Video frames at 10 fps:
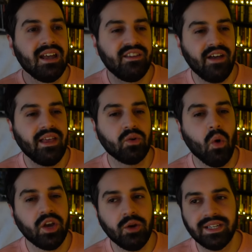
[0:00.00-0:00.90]
The fact that
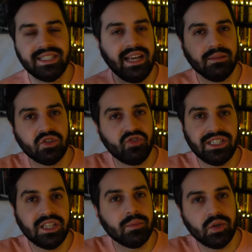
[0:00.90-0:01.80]
Goku can take them
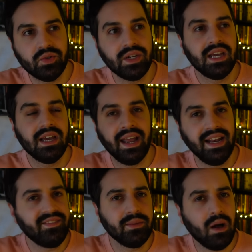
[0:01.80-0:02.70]
straight to the moon and
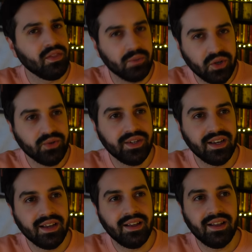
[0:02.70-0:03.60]
leave them on the moon
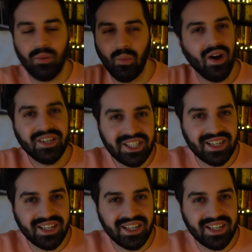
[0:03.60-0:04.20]
what?